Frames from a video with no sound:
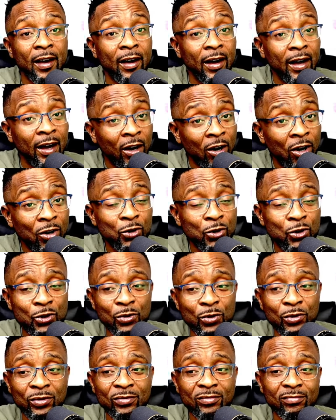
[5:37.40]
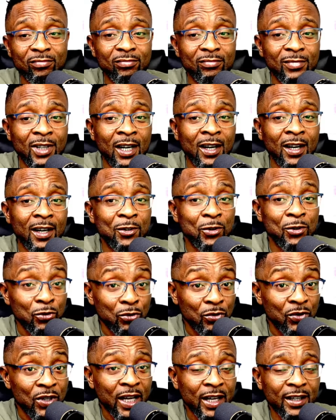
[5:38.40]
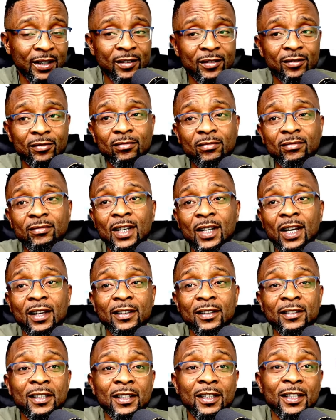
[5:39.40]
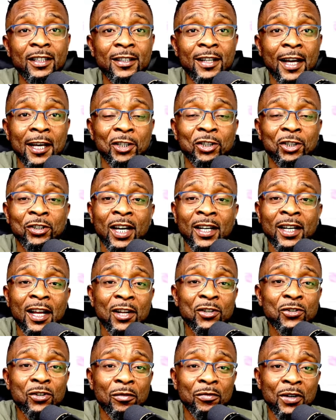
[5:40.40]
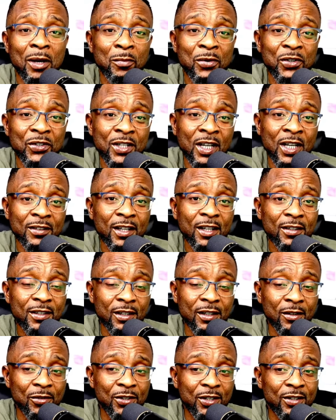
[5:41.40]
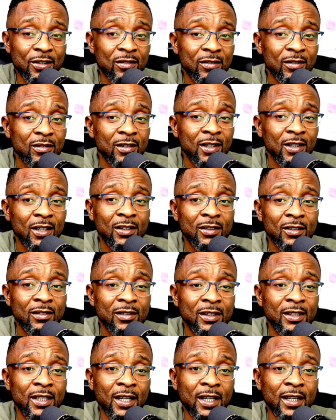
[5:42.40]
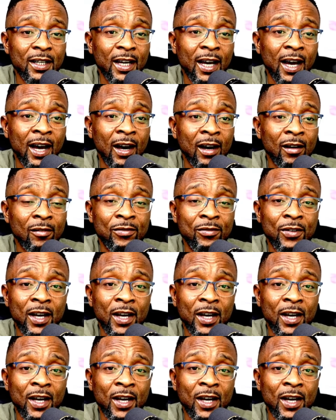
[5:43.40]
Also, today, the Nigerian House of Representatives, they have